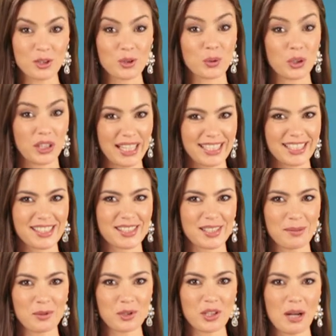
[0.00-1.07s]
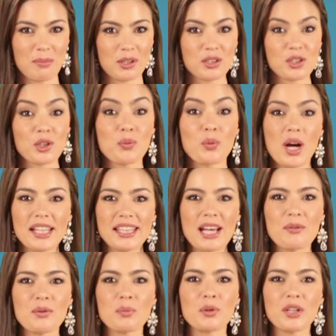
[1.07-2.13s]
which created some trouble to one
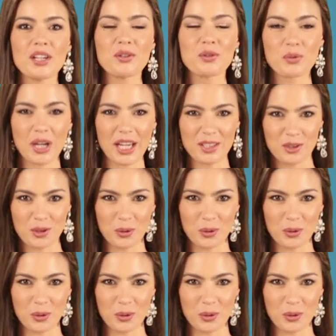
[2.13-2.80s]
that will bring great